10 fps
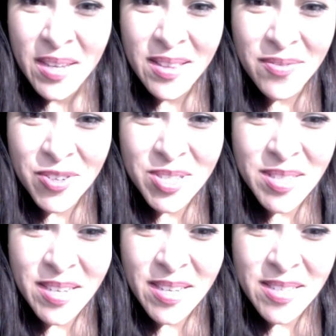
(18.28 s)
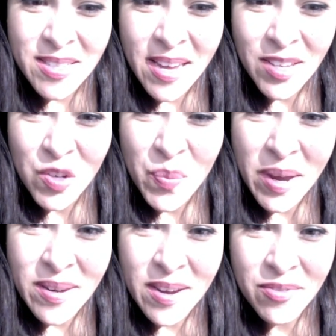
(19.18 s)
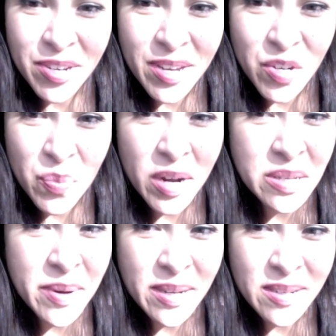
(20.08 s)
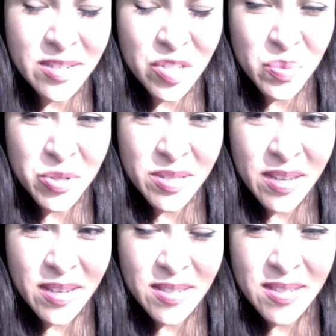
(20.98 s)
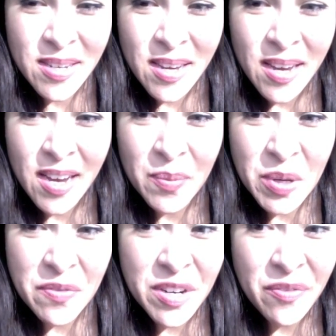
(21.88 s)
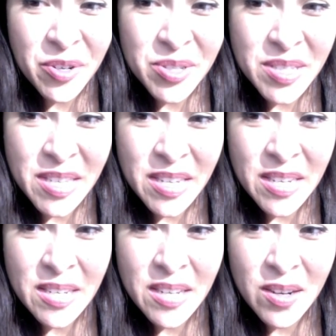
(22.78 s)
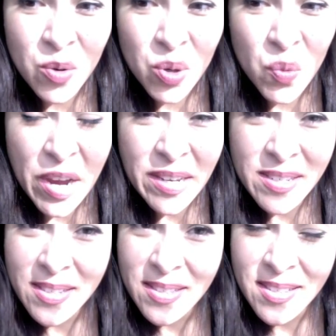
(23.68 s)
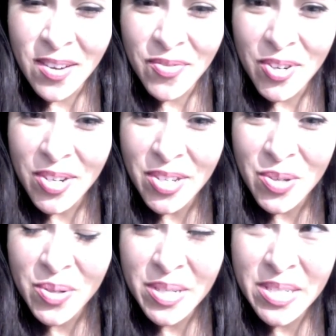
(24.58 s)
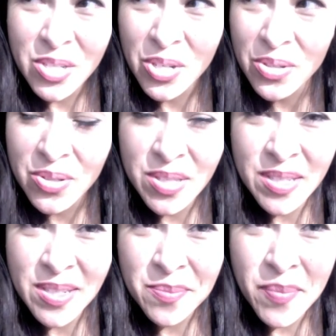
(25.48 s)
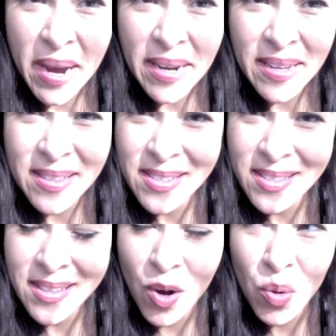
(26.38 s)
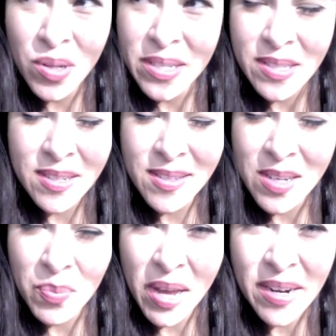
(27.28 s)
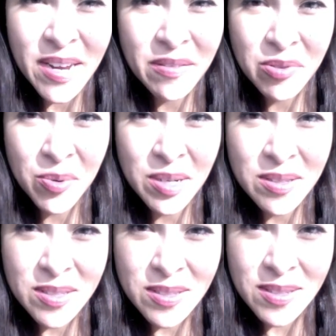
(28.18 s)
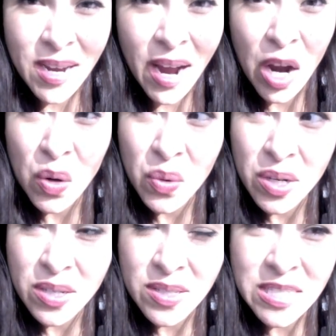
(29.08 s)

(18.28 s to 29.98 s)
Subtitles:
The first thing is that you may never get your body back 100%. Even if your skin or weight doesn't suffer, your internal system might. And this whole list doesn't apply to everyone in this entire world.